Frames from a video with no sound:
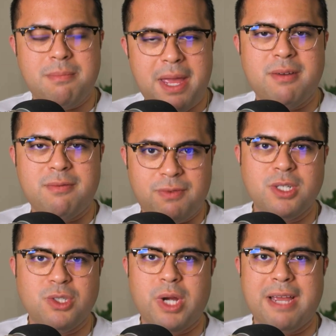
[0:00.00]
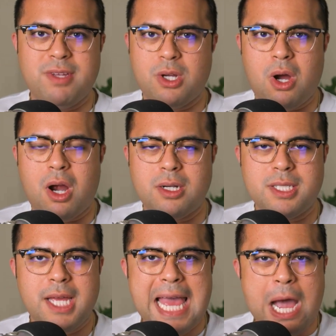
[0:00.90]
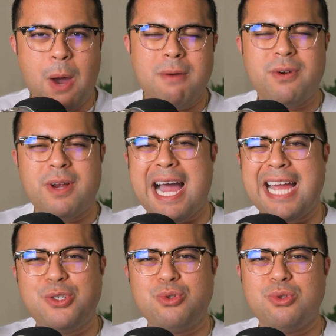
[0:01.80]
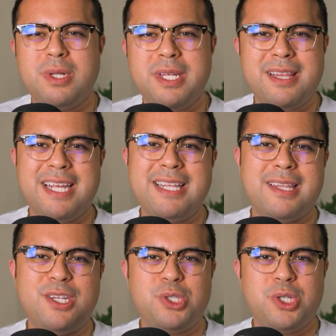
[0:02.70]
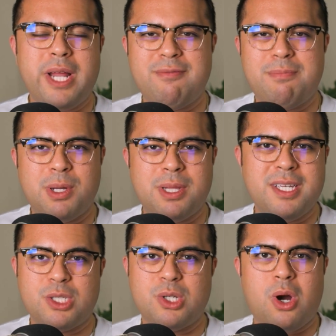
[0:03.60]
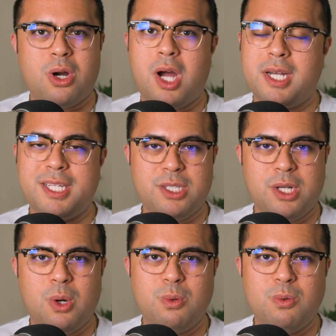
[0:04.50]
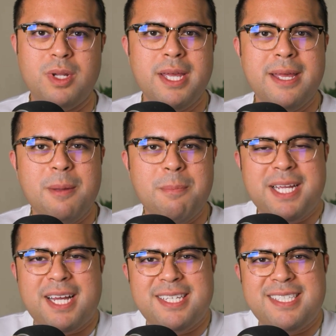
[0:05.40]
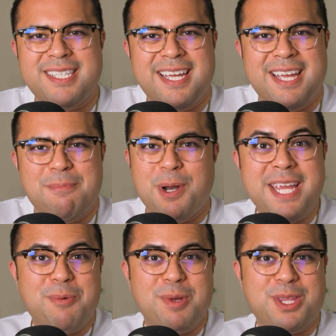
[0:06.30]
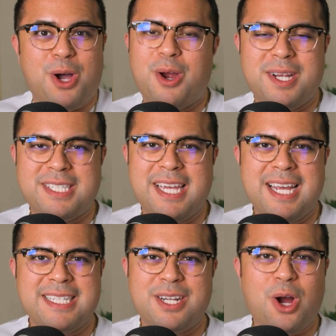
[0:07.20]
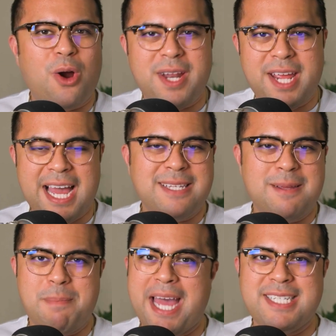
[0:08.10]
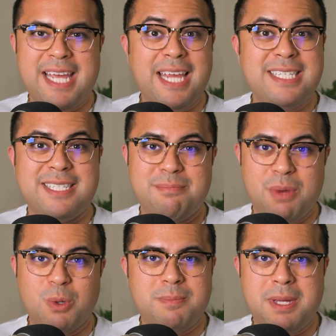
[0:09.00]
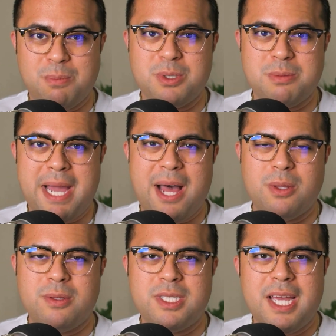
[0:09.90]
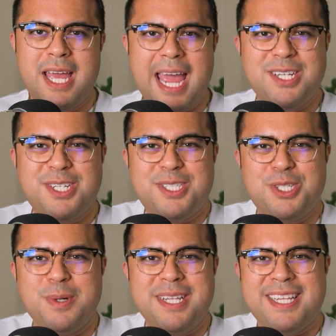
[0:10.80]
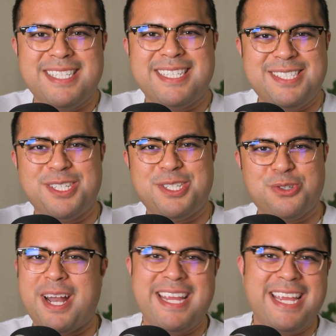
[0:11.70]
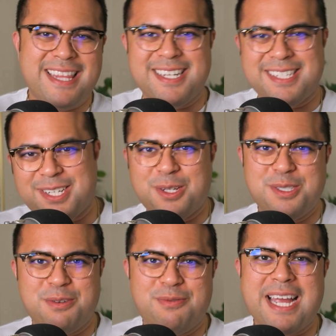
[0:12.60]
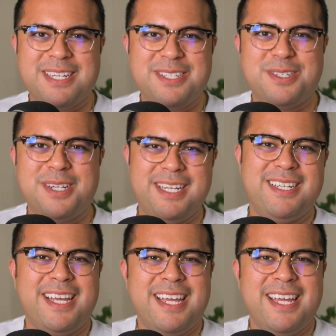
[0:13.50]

to make fun driving cars. However, I truly think that they should have put this car on its own, because putting it with the RSX, it already has a bad taste in most people's mouths. And just doing this is just trying to get the nostalgia factor. And